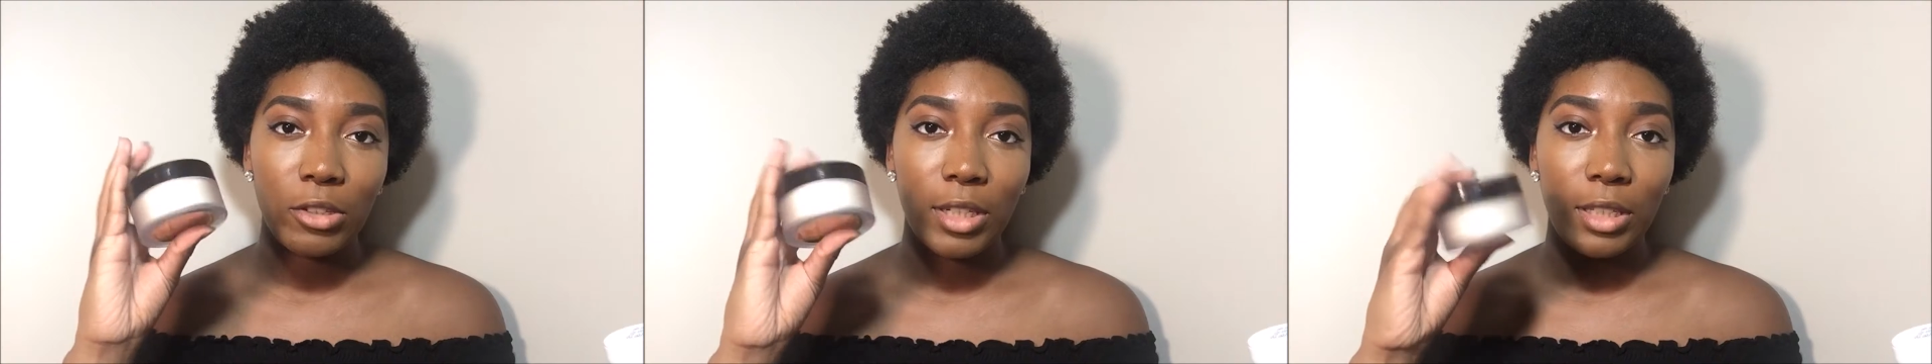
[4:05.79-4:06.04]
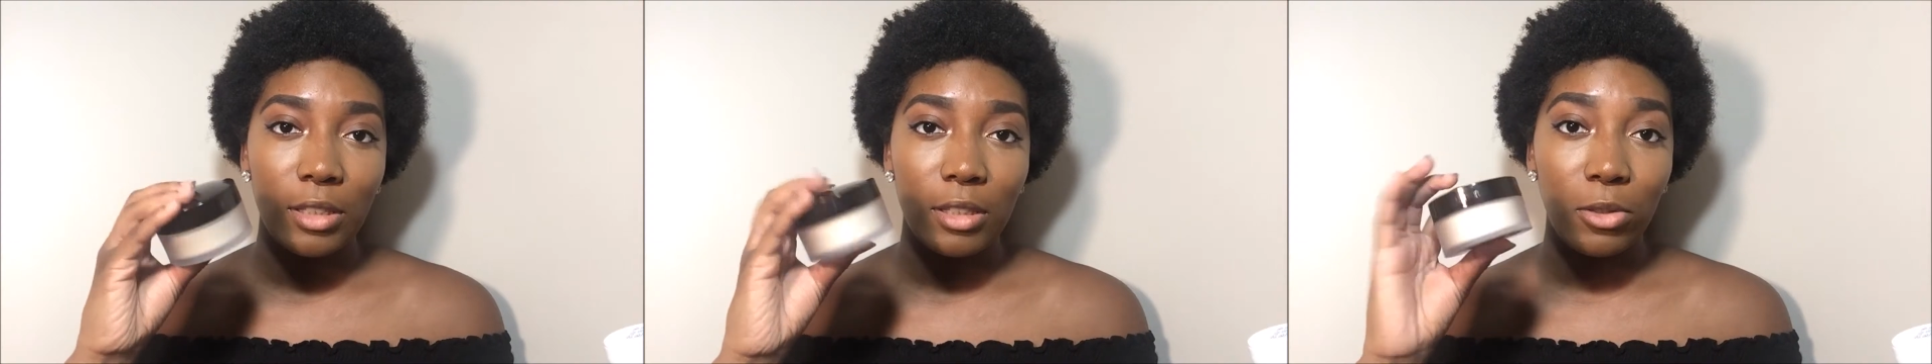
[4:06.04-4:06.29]

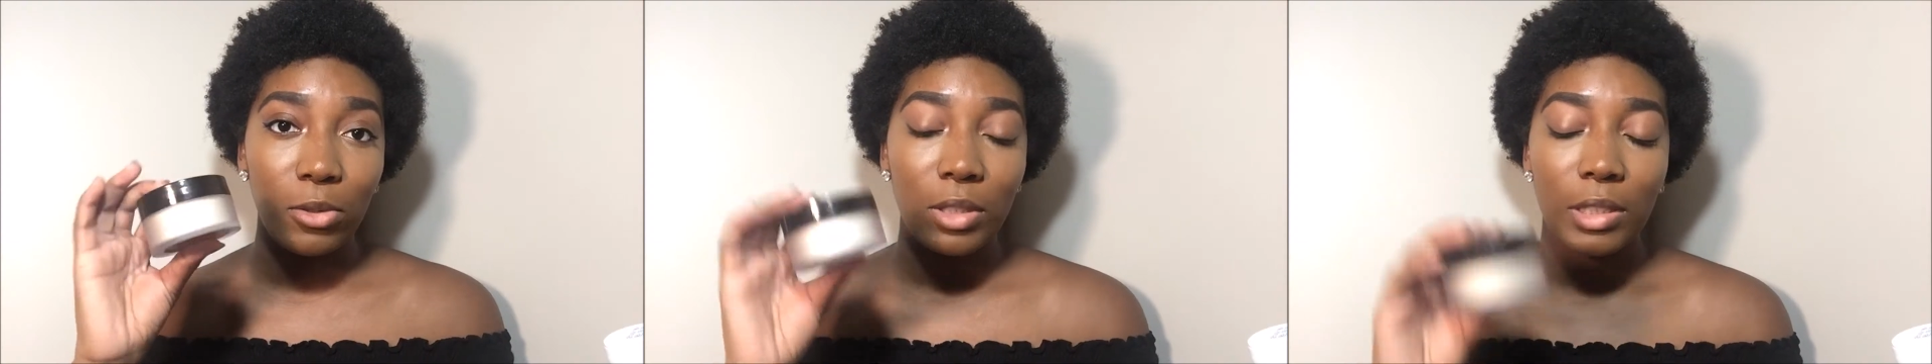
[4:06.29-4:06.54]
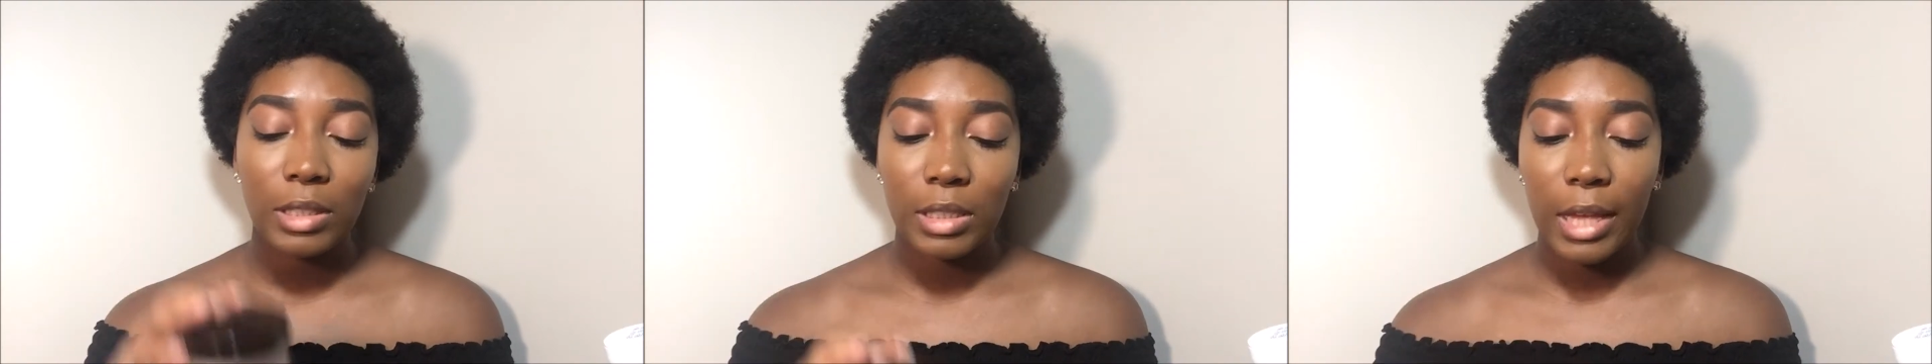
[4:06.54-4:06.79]

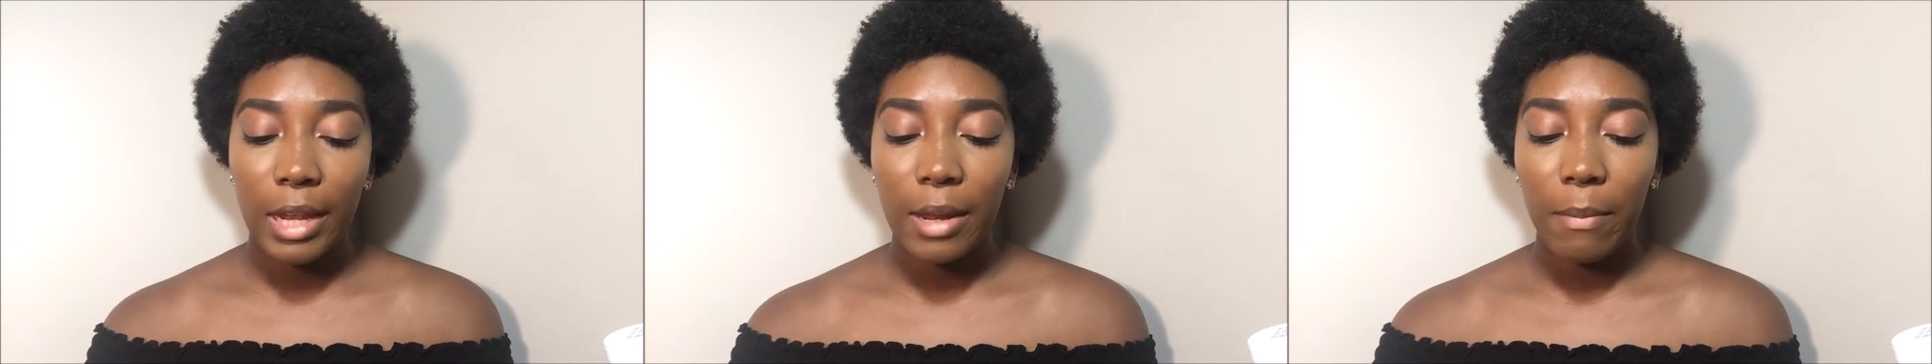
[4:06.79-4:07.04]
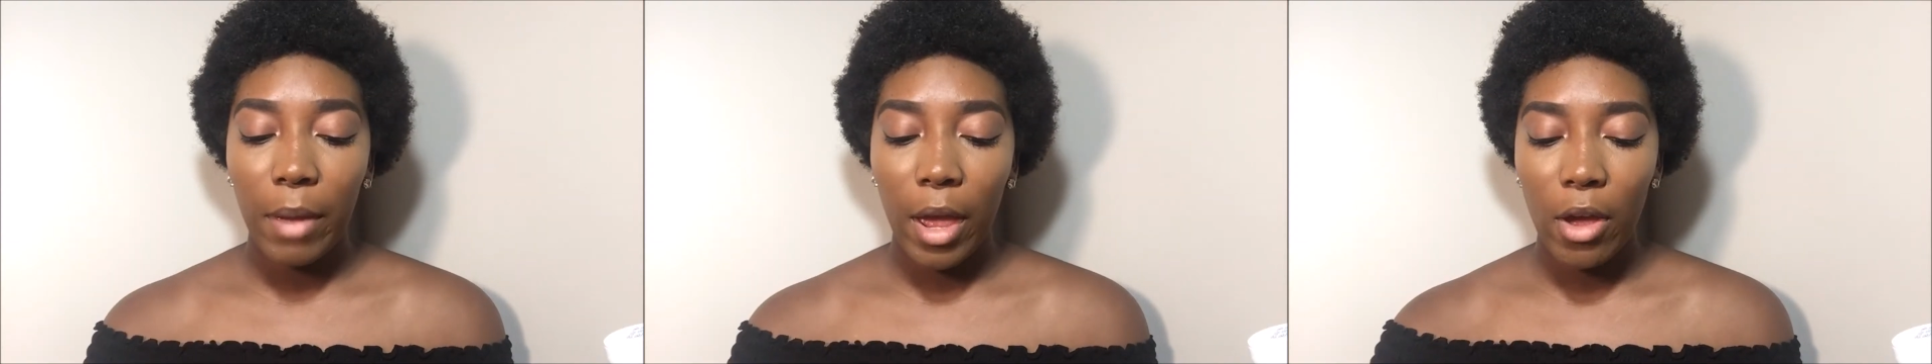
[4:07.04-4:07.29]
Translucent
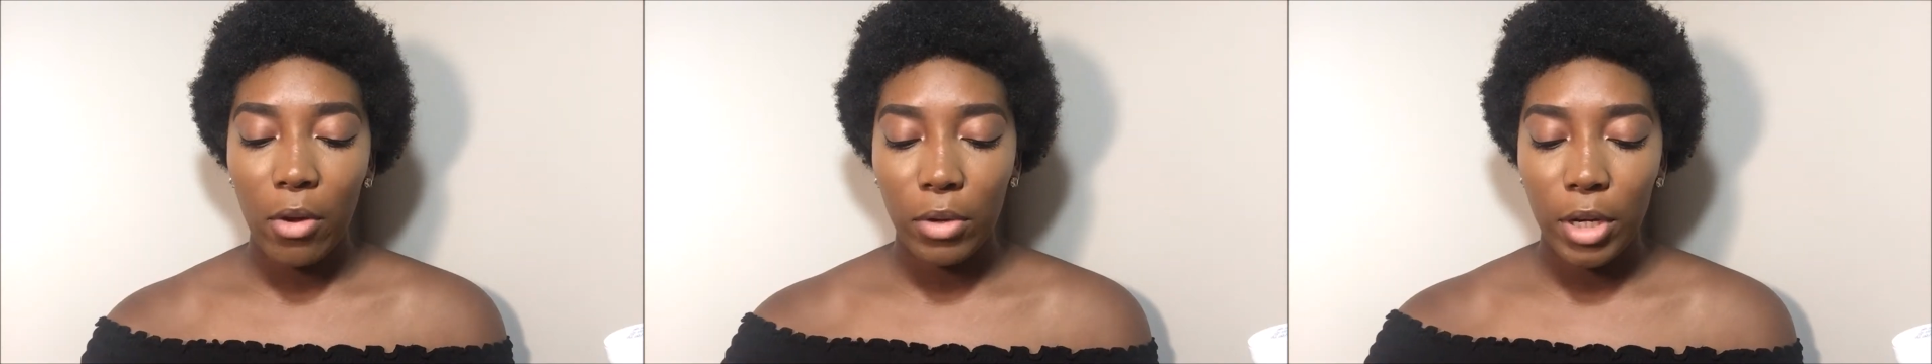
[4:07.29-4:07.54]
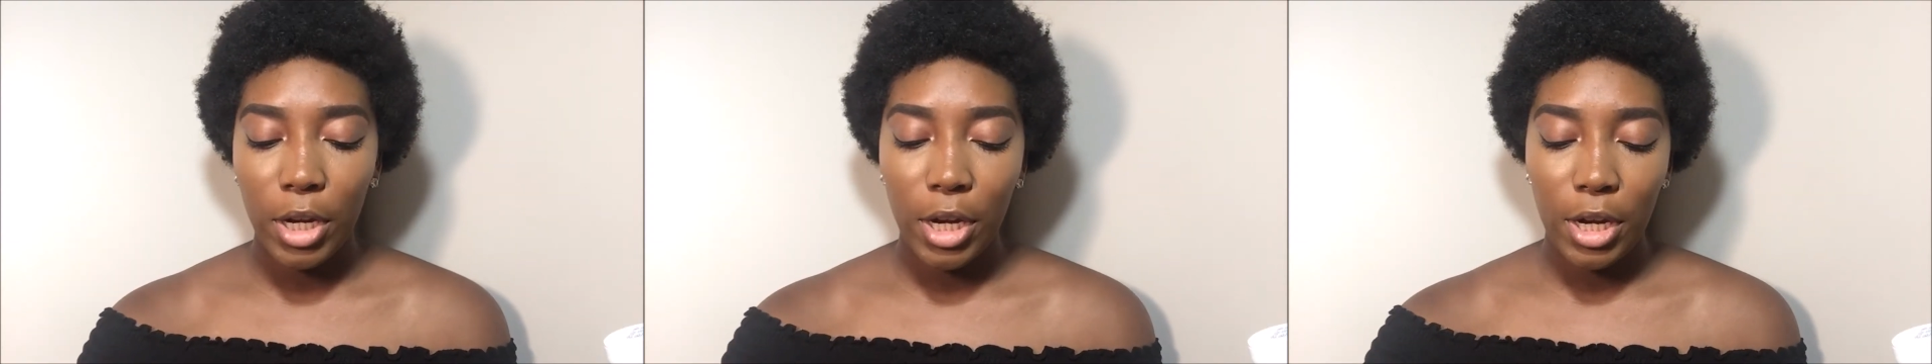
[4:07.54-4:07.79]
Setting
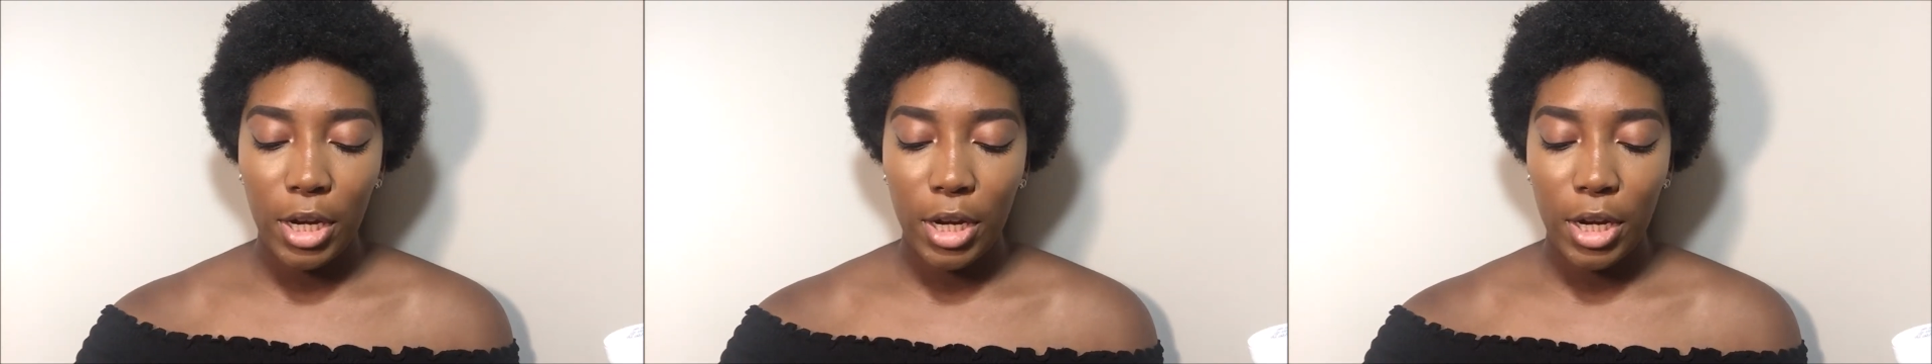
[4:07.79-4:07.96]
Powder.